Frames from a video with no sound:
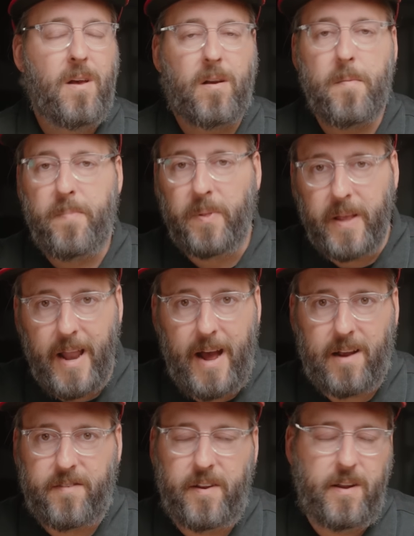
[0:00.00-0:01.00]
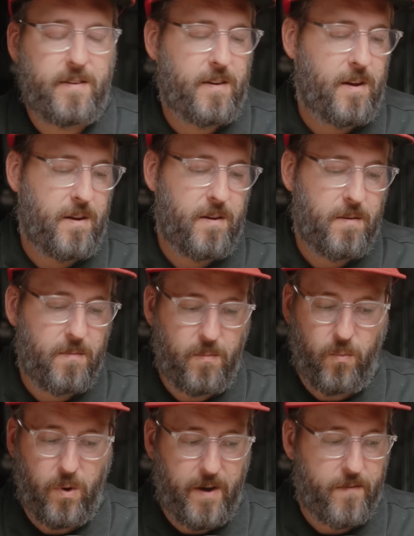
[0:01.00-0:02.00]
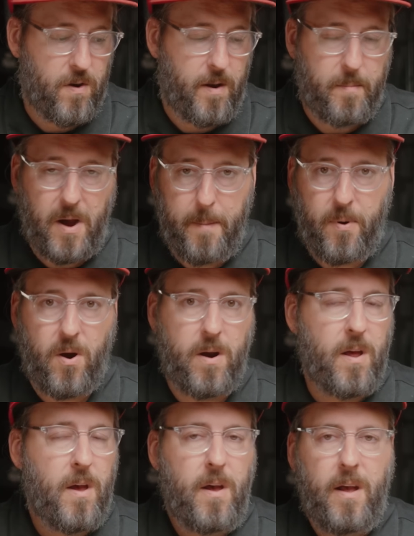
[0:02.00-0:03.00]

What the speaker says: Complete accident and whatever on my part.